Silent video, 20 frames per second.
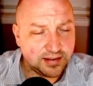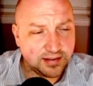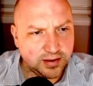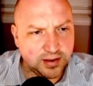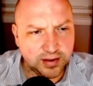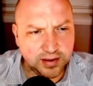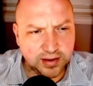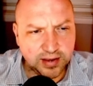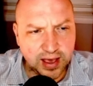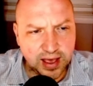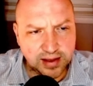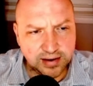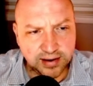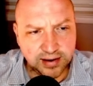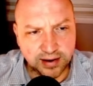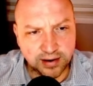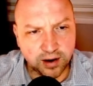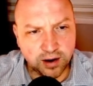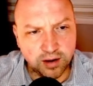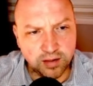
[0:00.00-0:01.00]
and
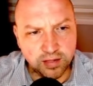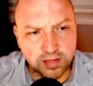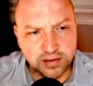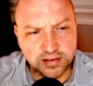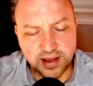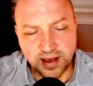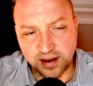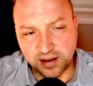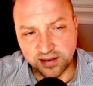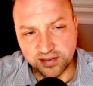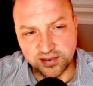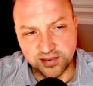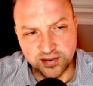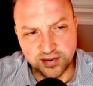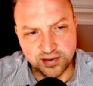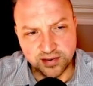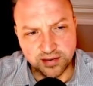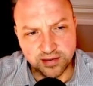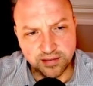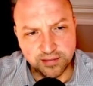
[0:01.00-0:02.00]
concatenate all the
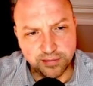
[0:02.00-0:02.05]
texts